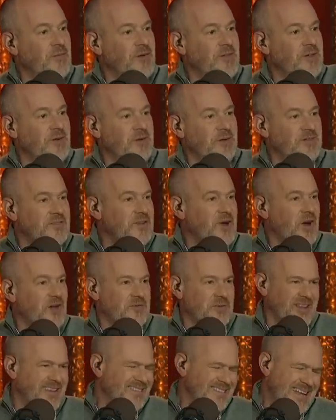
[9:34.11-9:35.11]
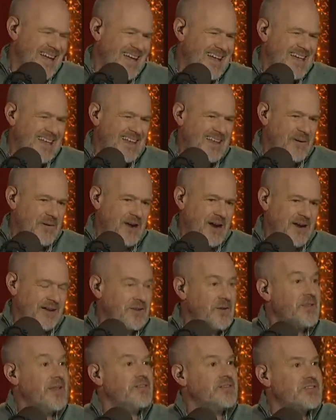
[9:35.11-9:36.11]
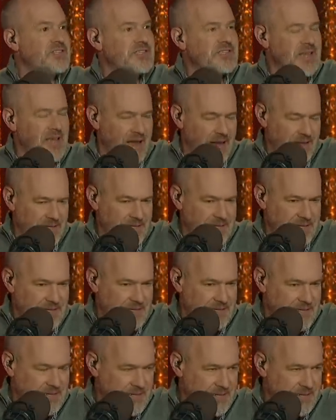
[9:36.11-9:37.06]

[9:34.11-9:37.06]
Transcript: When the Seahawks were like, Saints. yeah, no, we're going to do that. Saints.